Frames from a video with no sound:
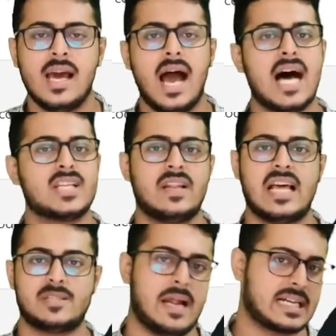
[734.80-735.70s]
as well
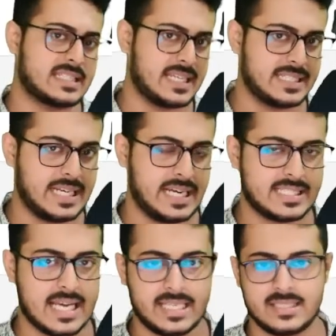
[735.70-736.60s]
as practicing data
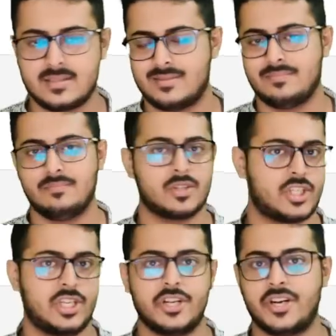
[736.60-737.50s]
science,
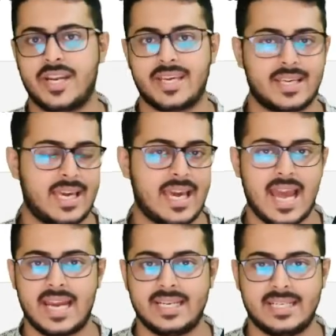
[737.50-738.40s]
machine learning,
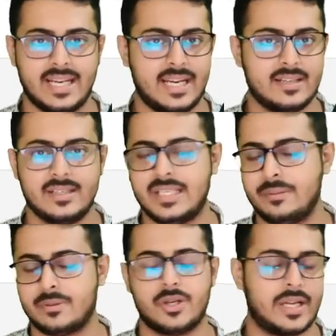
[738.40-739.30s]
AI,
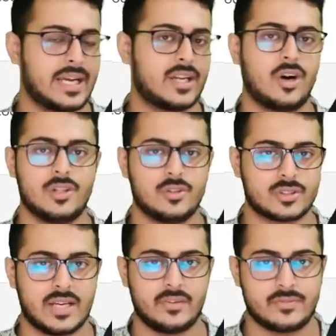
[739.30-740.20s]
deep learning, and all those
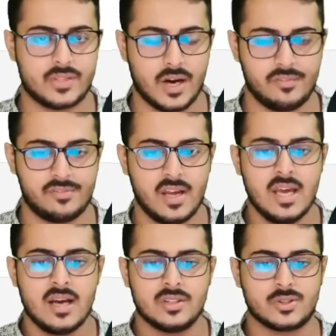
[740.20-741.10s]
kind of stuff.
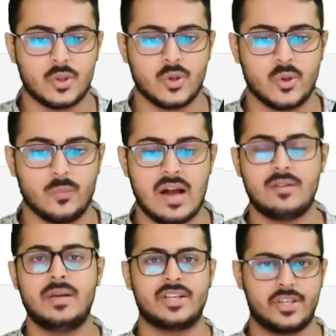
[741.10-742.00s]
So I'll
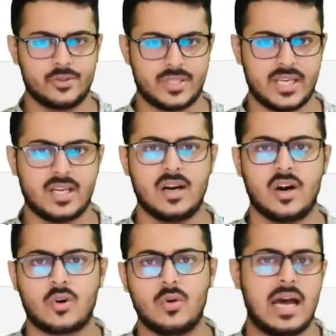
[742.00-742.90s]
be introducing
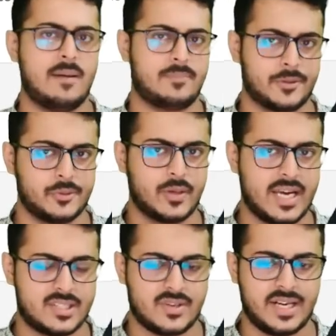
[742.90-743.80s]
Collab to you
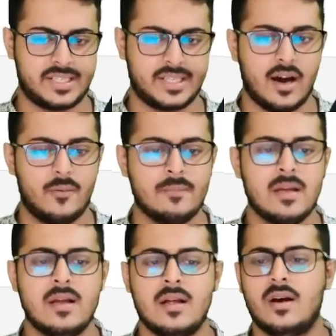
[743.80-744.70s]
guys right now.
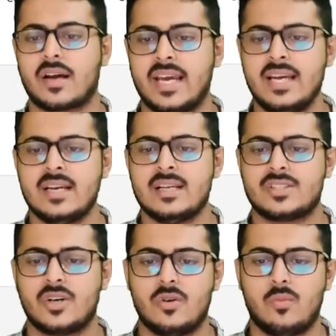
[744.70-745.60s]
Okay,
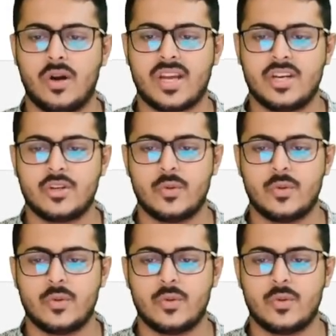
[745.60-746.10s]
so what you can do